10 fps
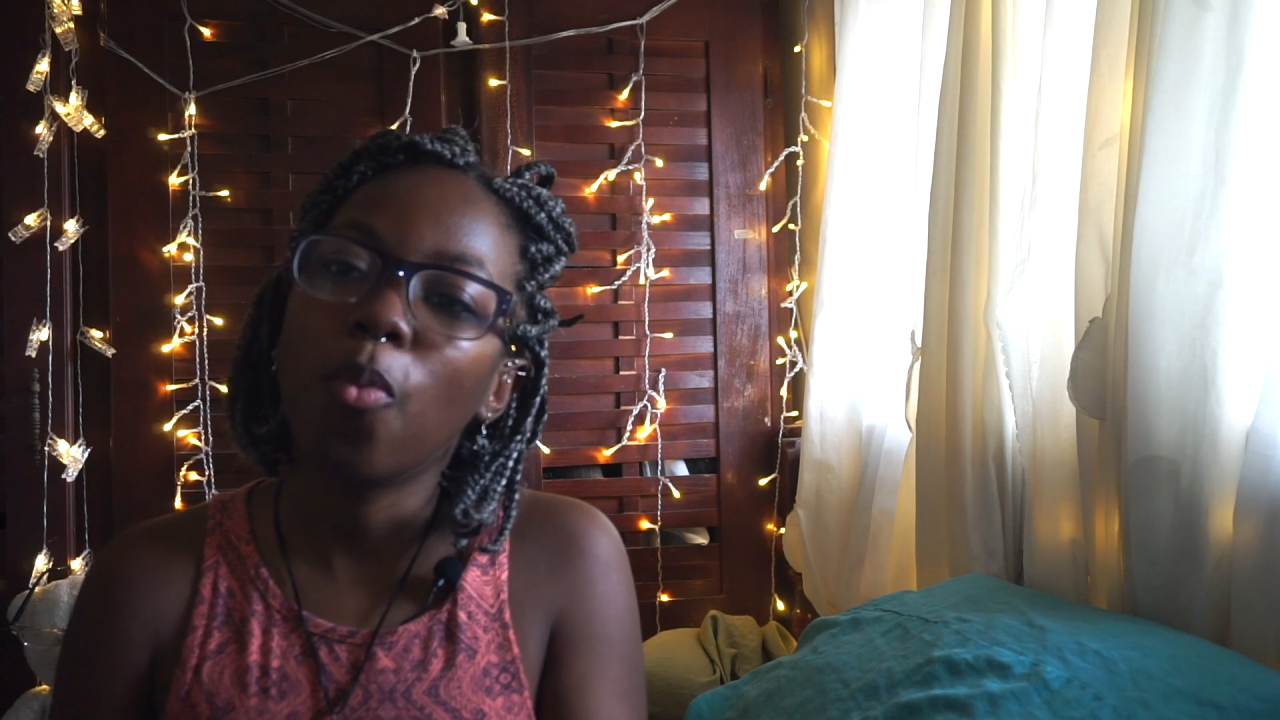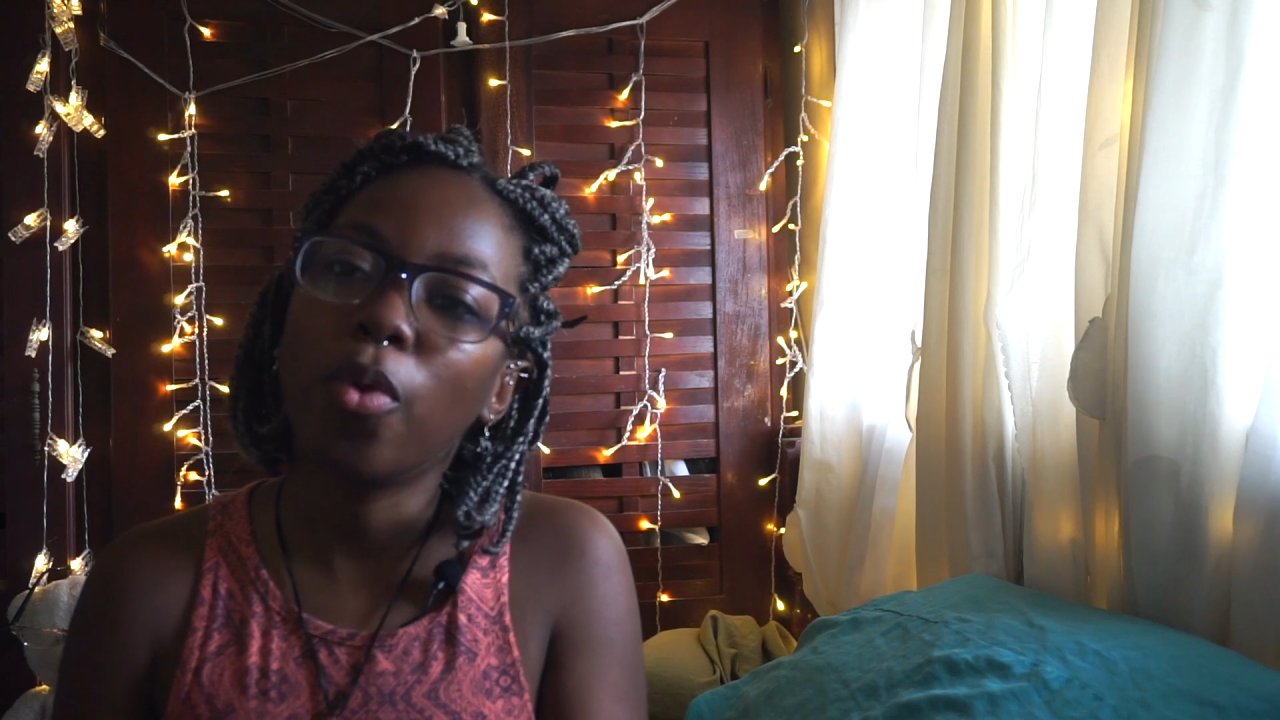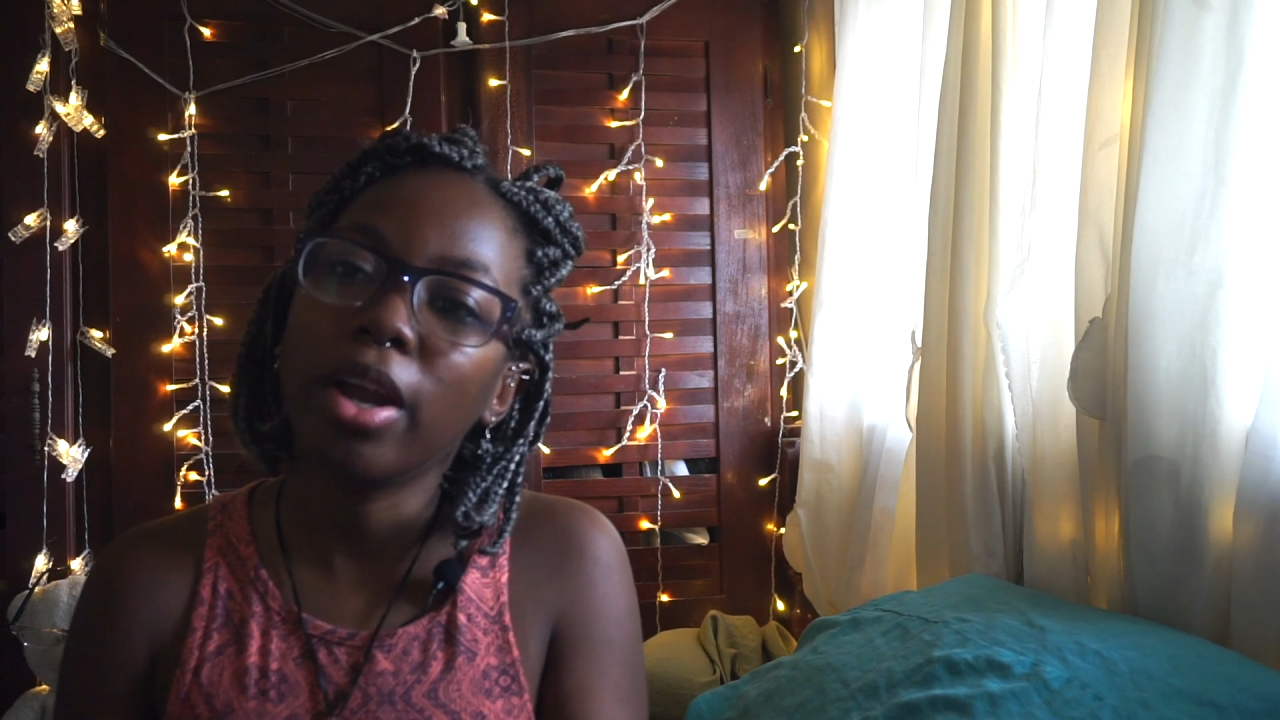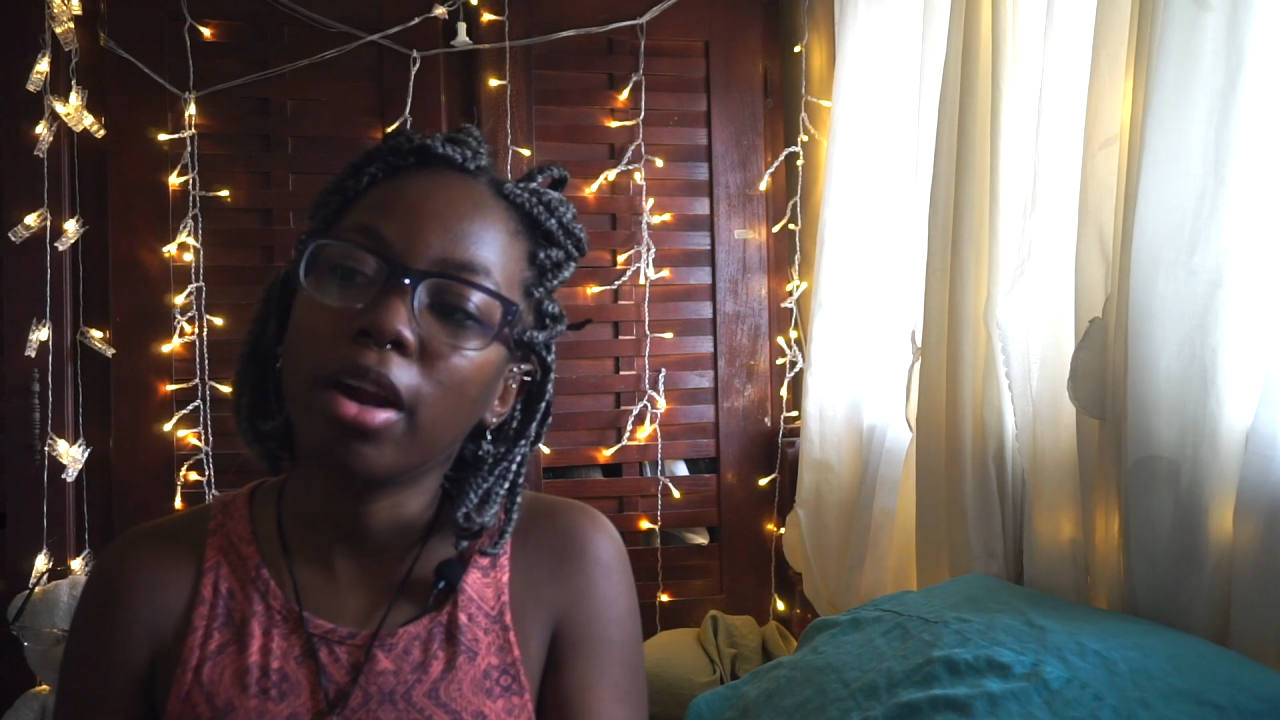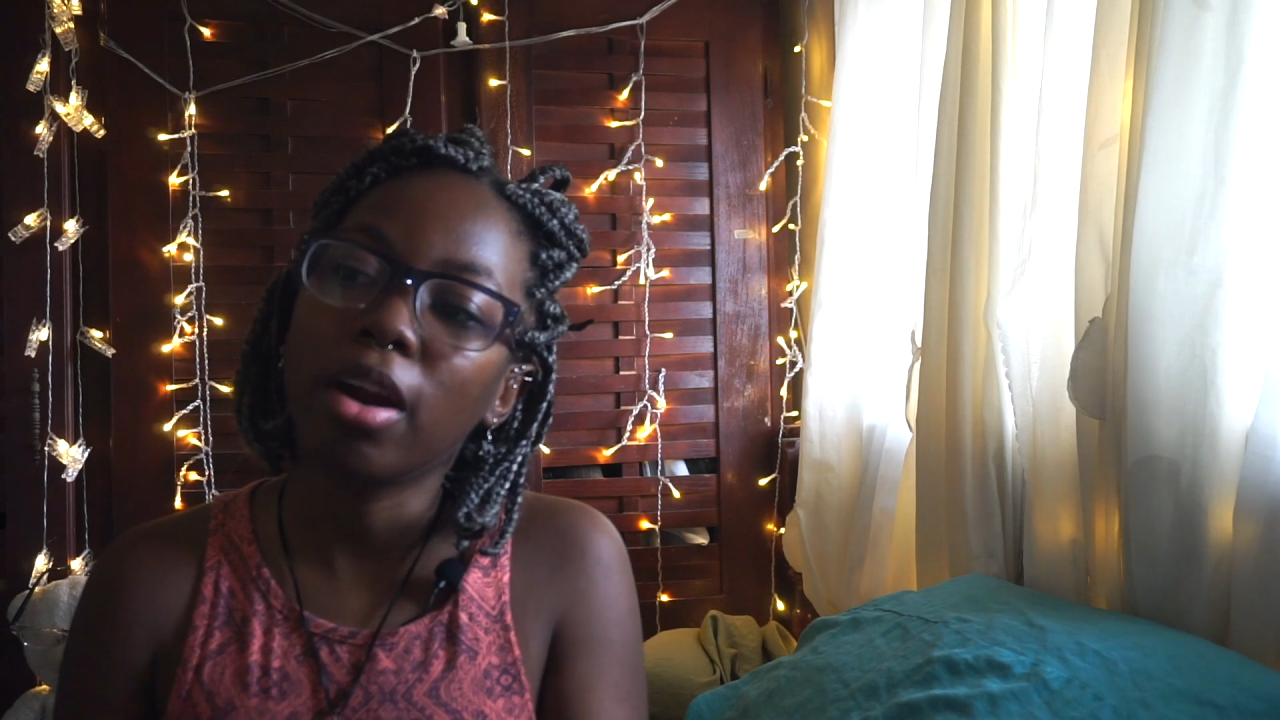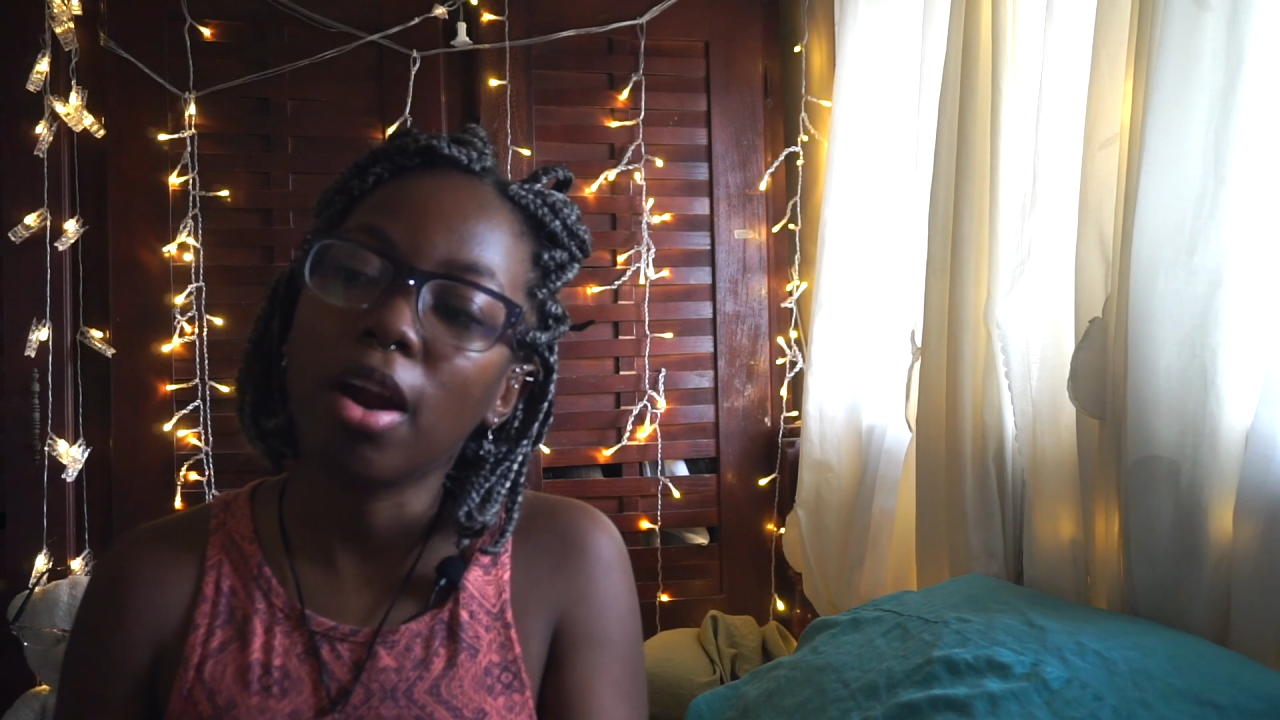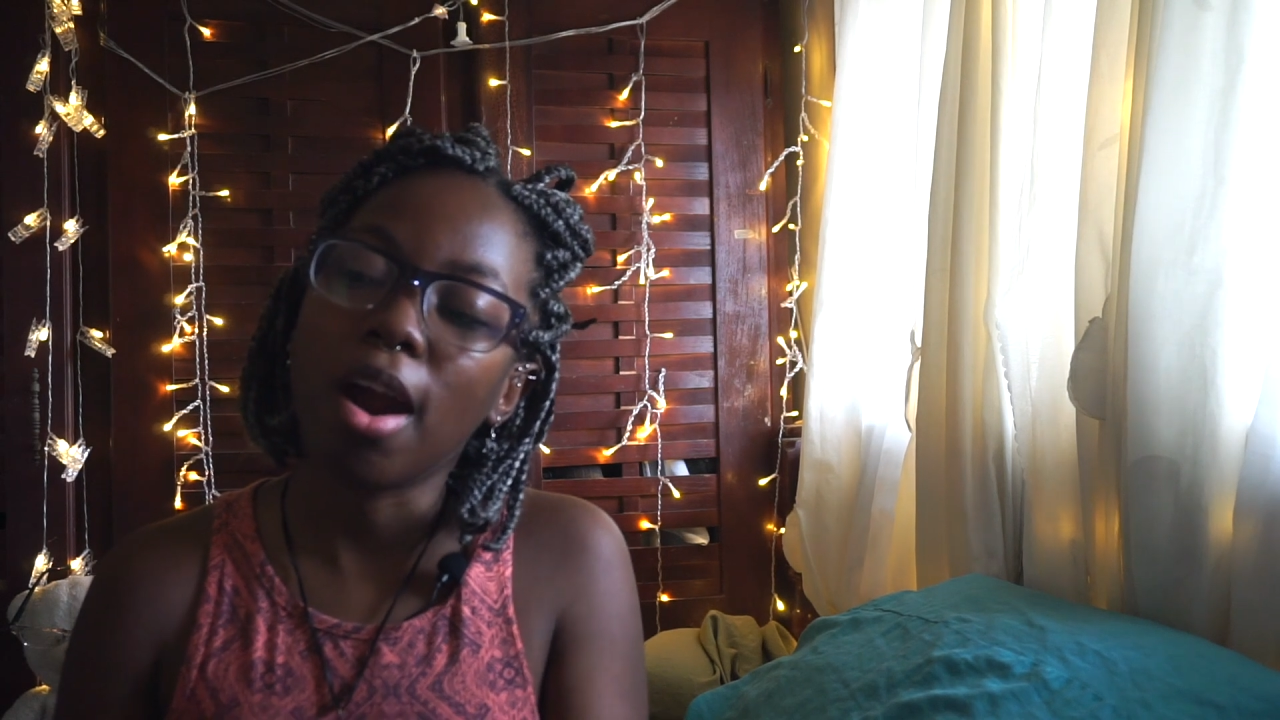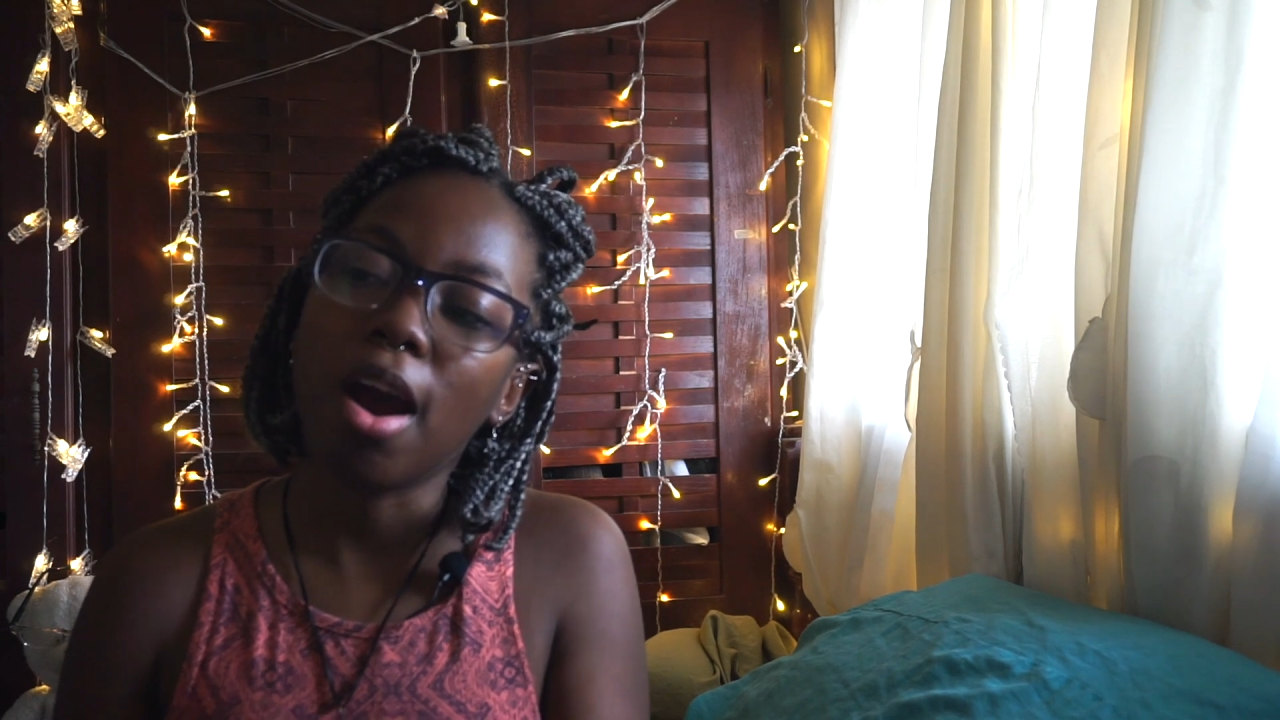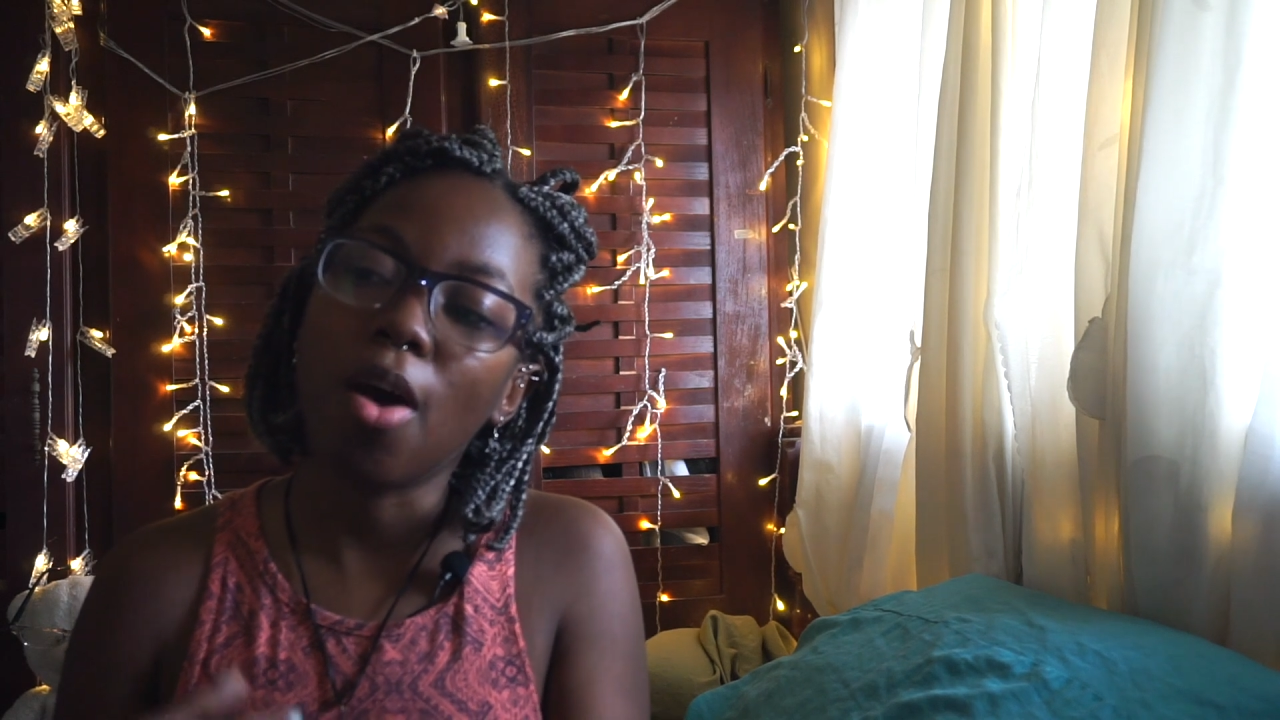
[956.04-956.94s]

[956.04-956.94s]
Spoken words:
where